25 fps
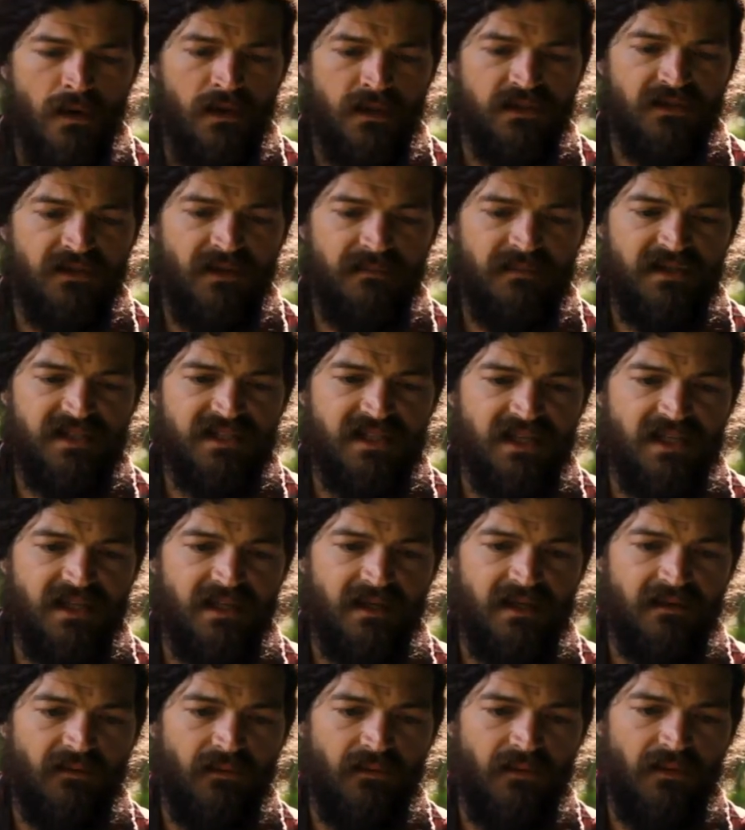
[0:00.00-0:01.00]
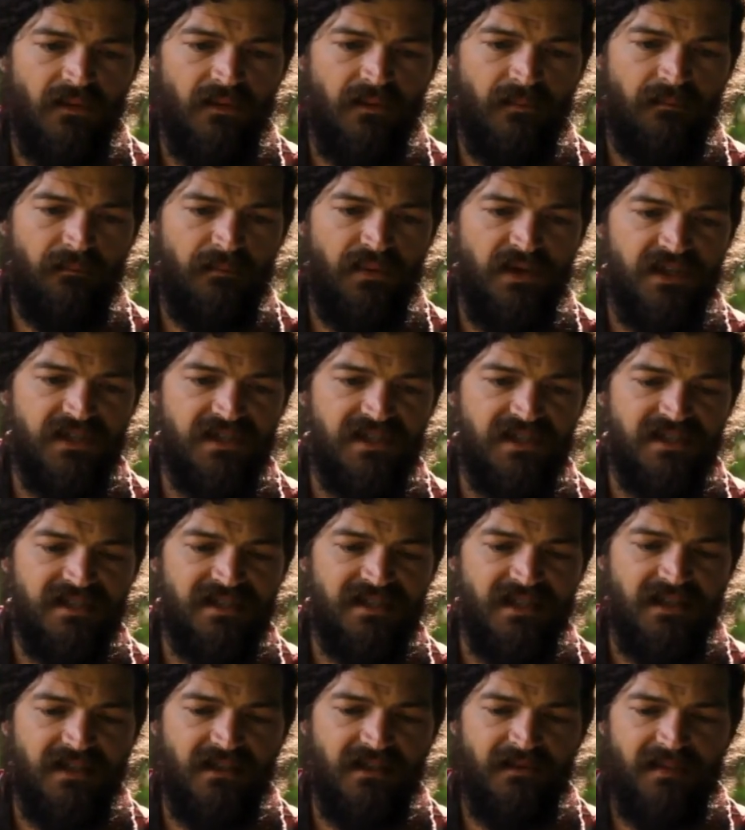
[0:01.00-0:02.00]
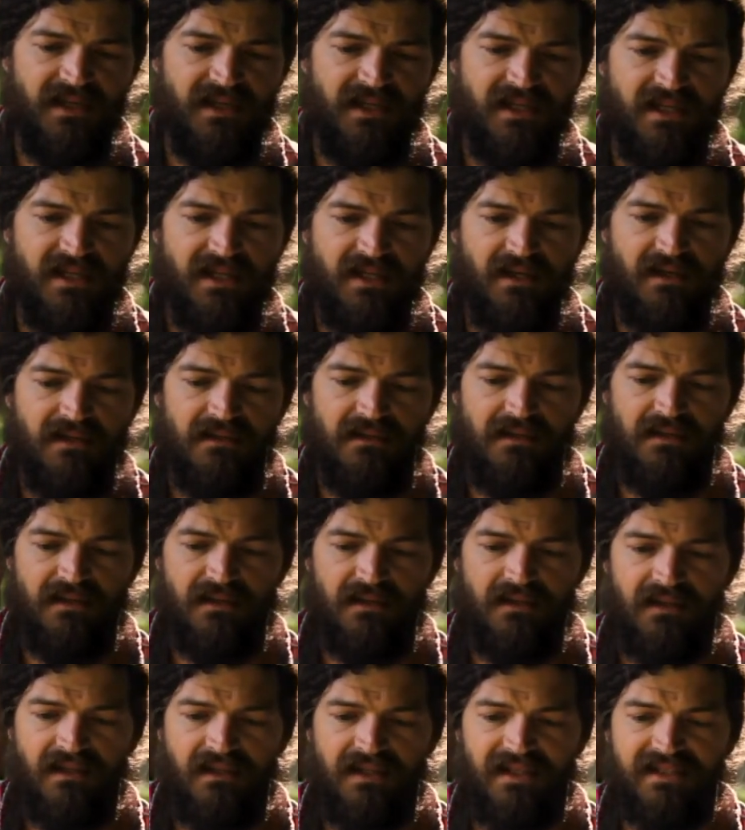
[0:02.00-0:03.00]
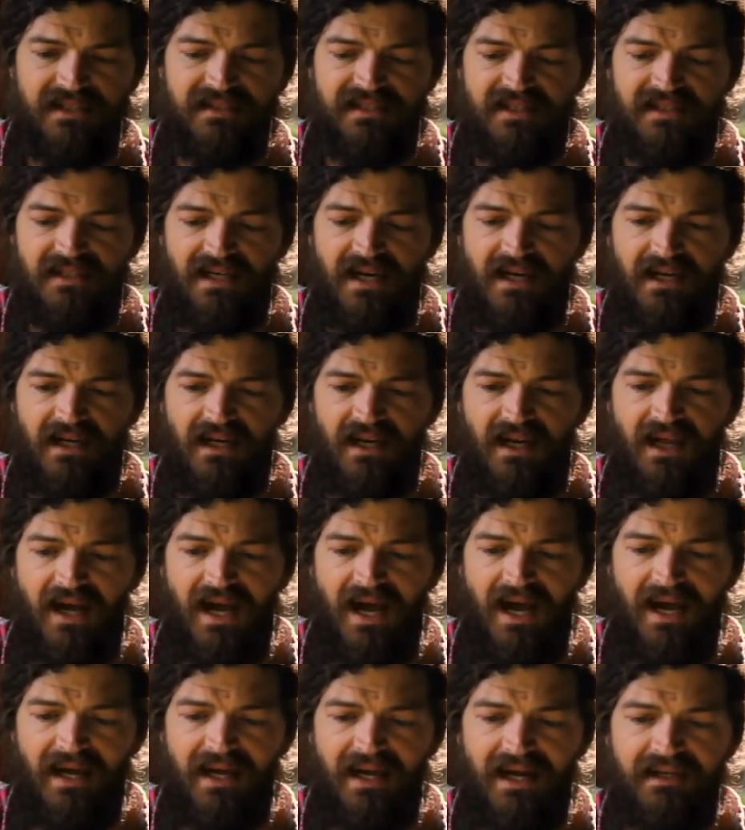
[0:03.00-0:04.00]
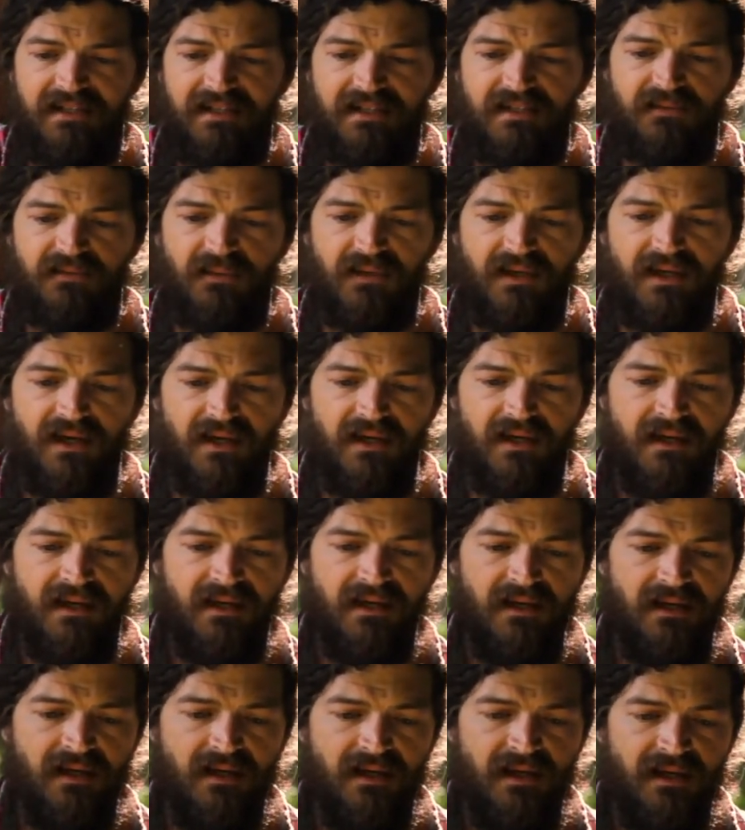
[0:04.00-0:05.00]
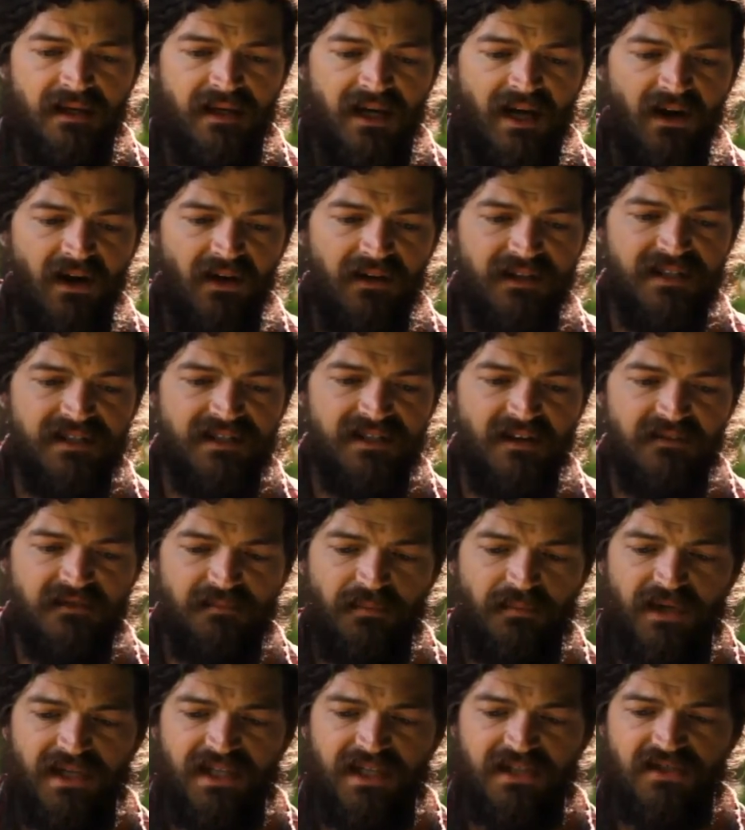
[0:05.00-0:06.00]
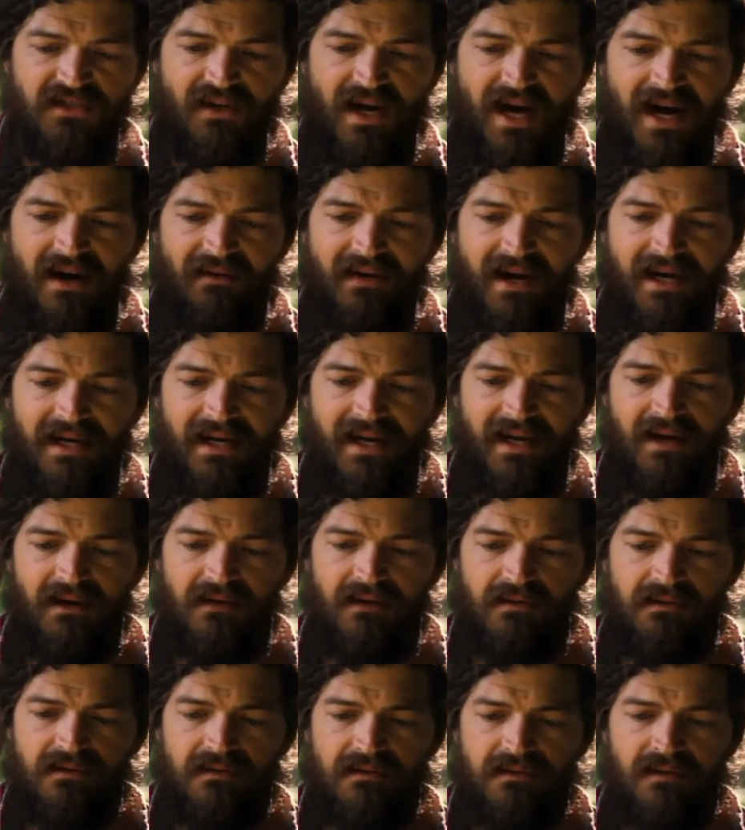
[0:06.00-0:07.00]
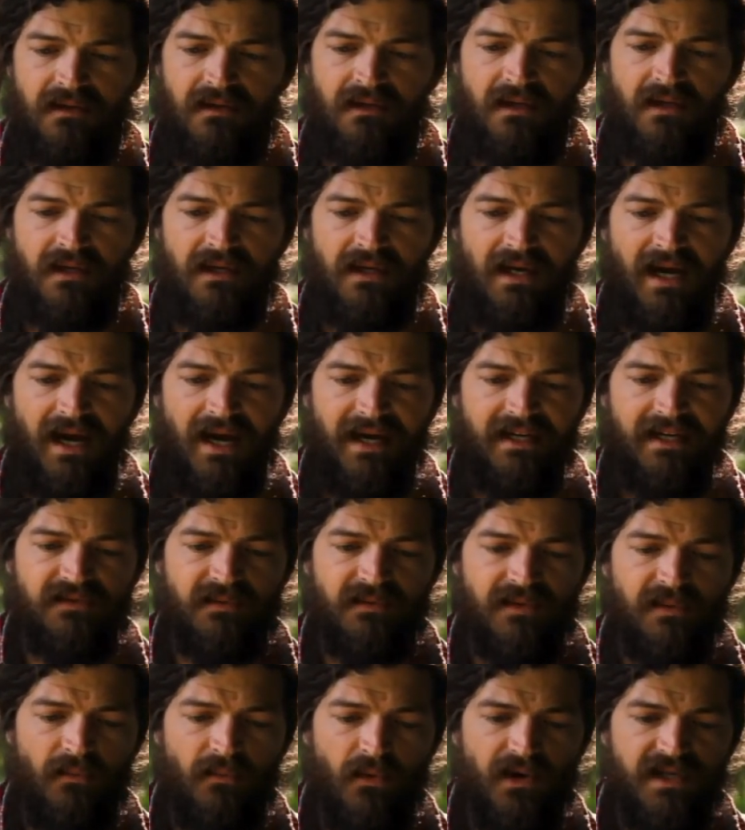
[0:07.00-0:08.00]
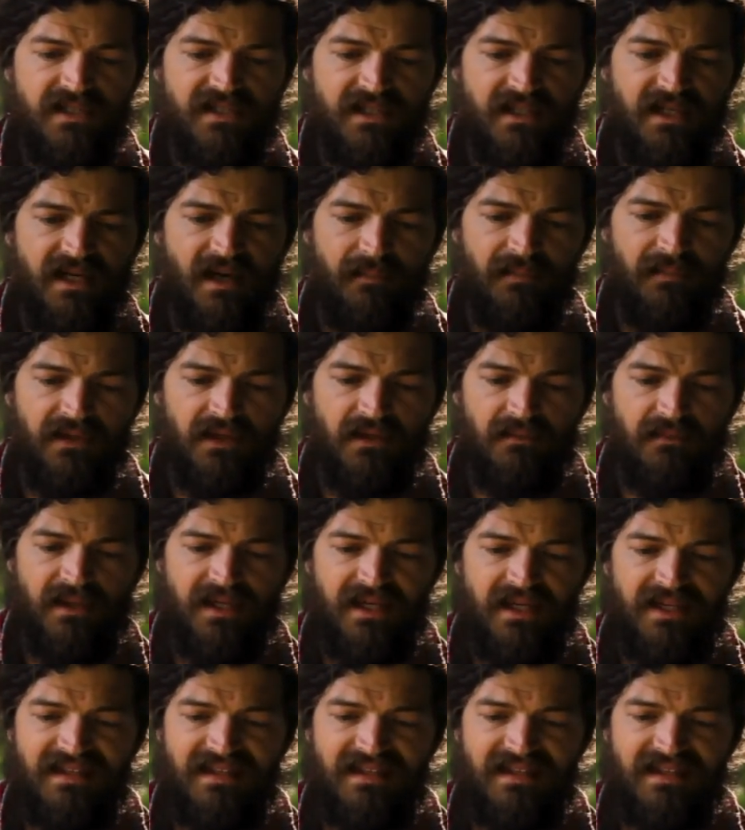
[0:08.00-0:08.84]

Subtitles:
So I'm just going to put just a little bit in here. Like I said, not a lot. I just want to, all this stuff's pretty dry right now. I just want to moisten it up a little bit.